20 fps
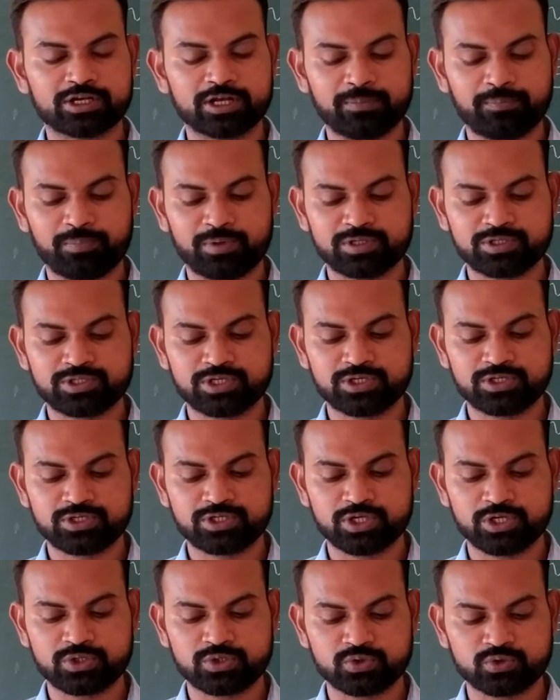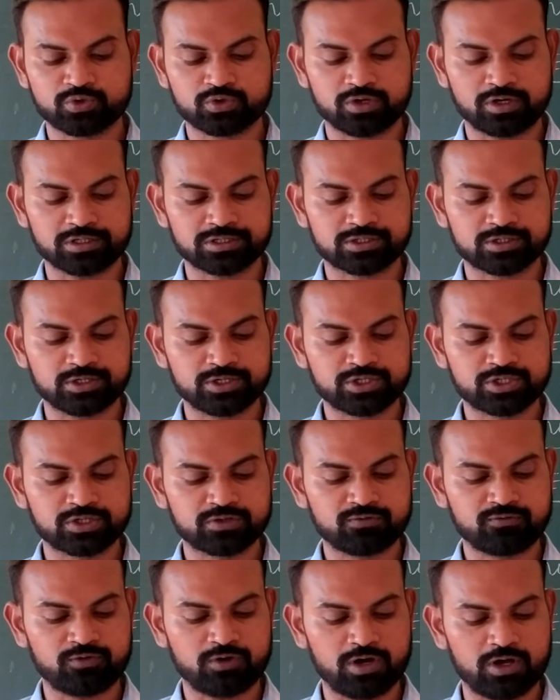Representative
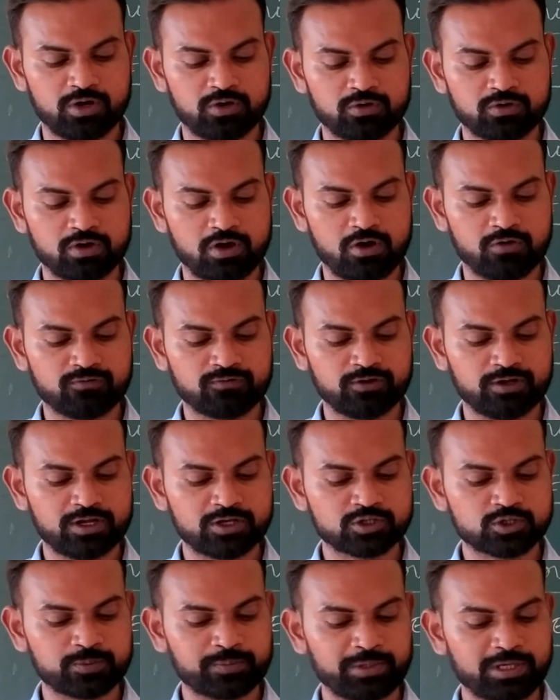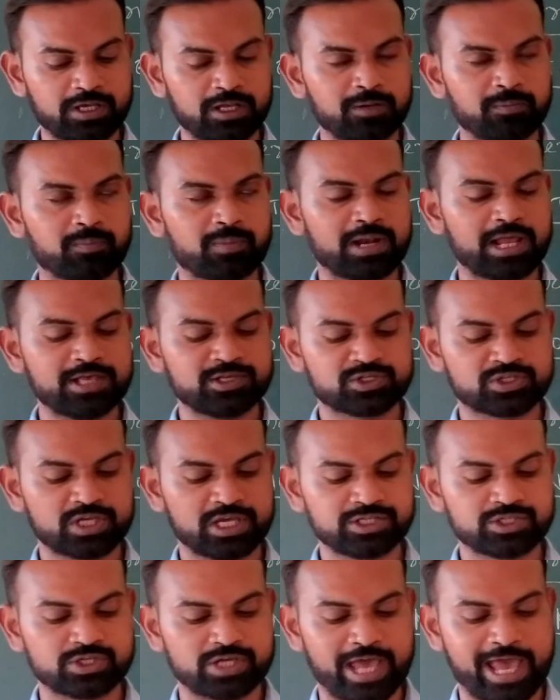translation followed of philosophical plays
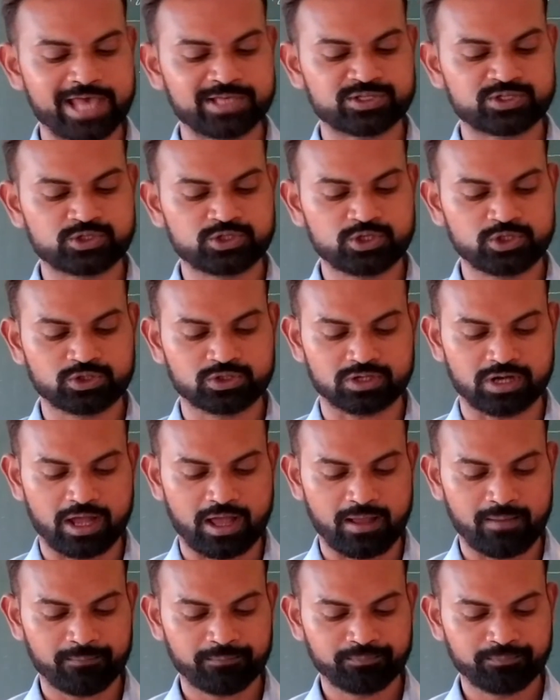such as Chitra